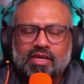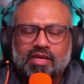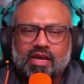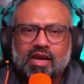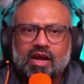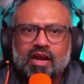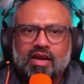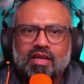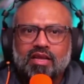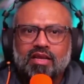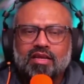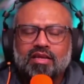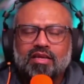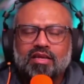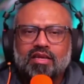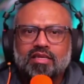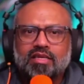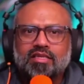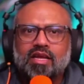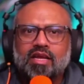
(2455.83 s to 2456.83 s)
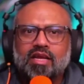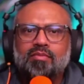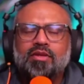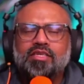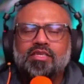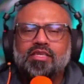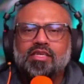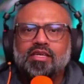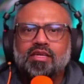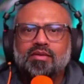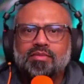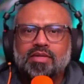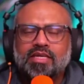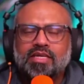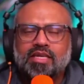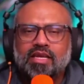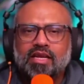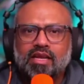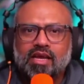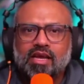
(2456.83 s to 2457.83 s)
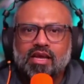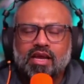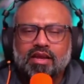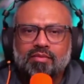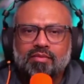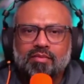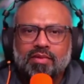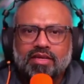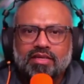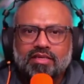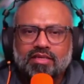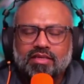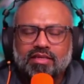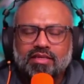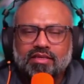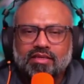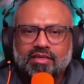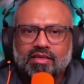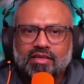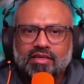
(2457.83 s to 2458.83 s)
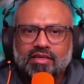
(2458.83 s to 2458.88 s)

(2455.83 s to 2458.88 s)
regarding establishing and maintaining agreements.